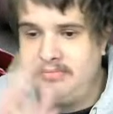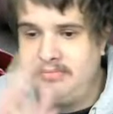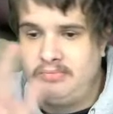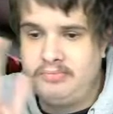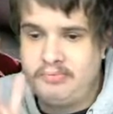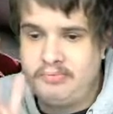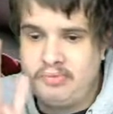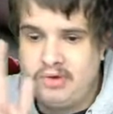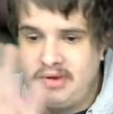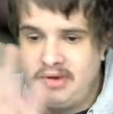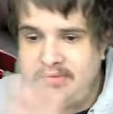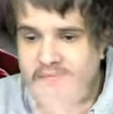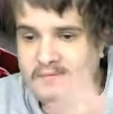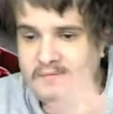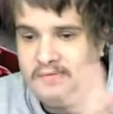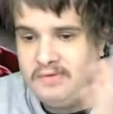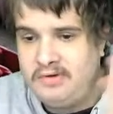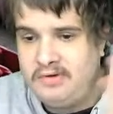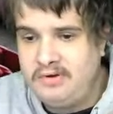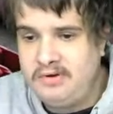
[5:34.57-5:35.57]

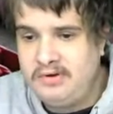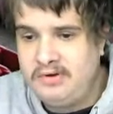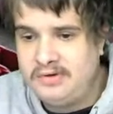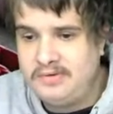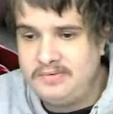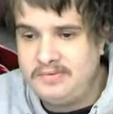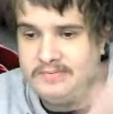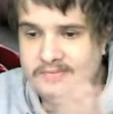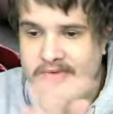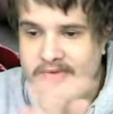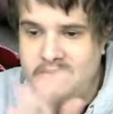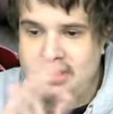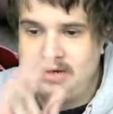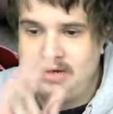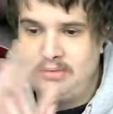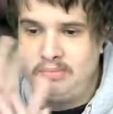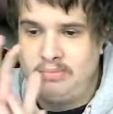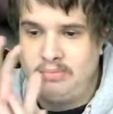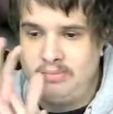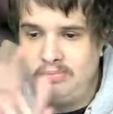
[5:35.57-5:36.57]
Brentford, you
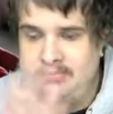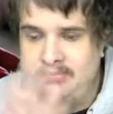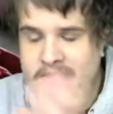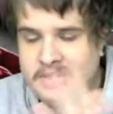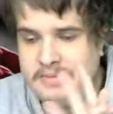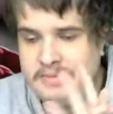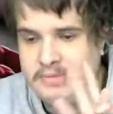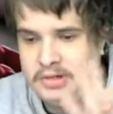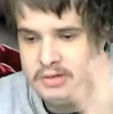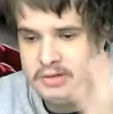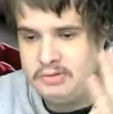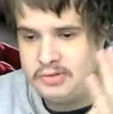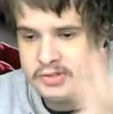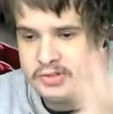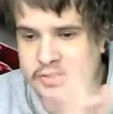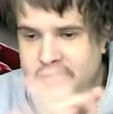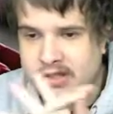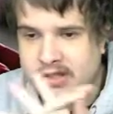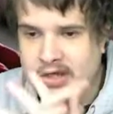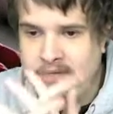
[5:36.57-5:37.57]
know, maybe not
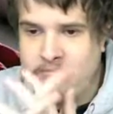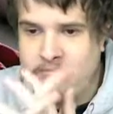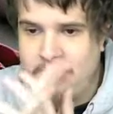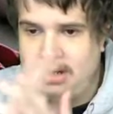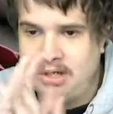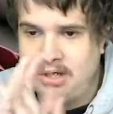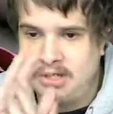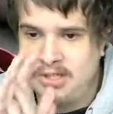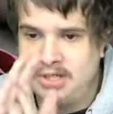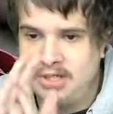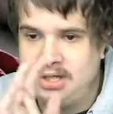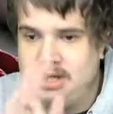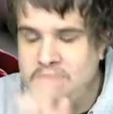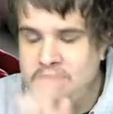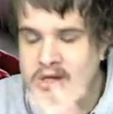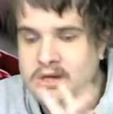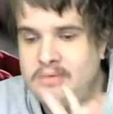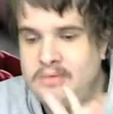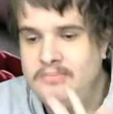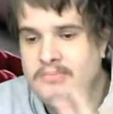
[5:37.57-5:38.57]
so much.
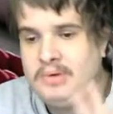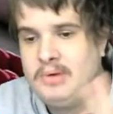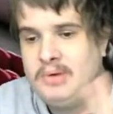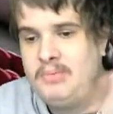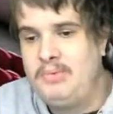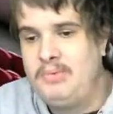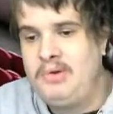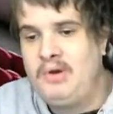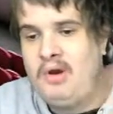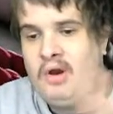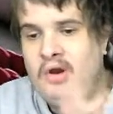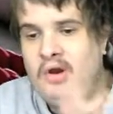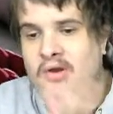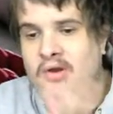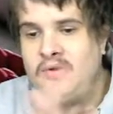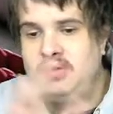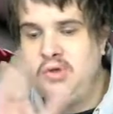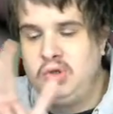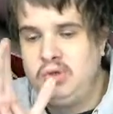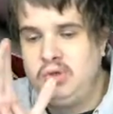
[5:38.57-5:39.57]
But
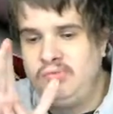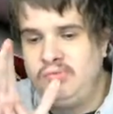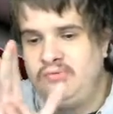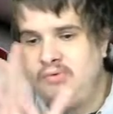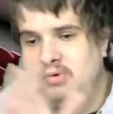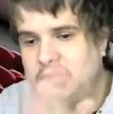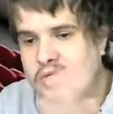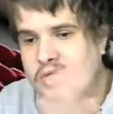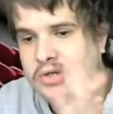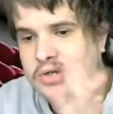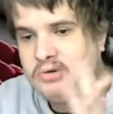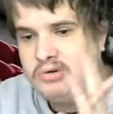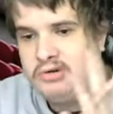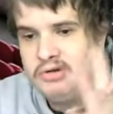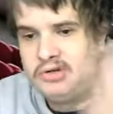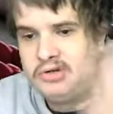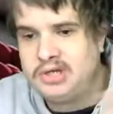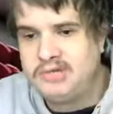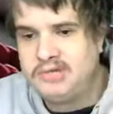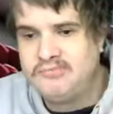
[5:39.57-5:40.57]
you've also got to
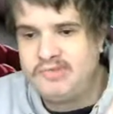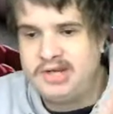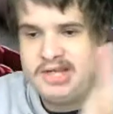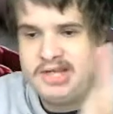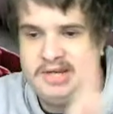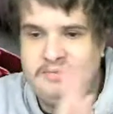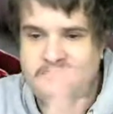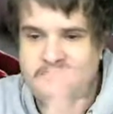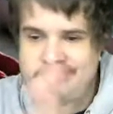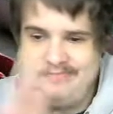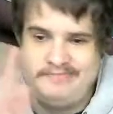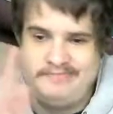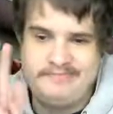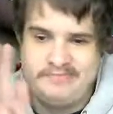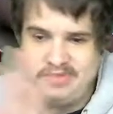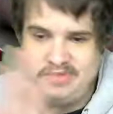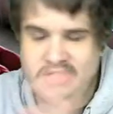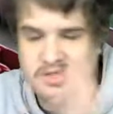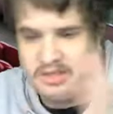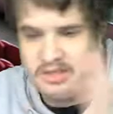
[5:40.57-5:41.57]
look at Reading,
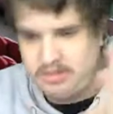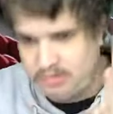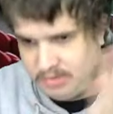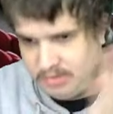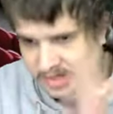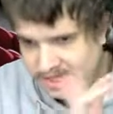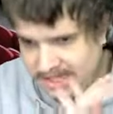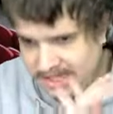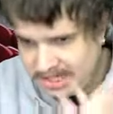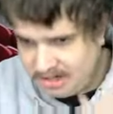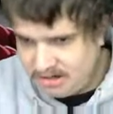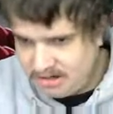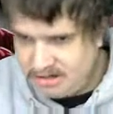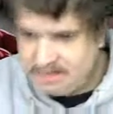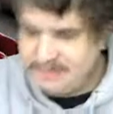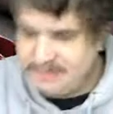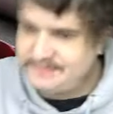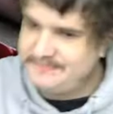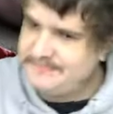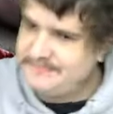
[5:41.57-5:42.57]
you know, where they are.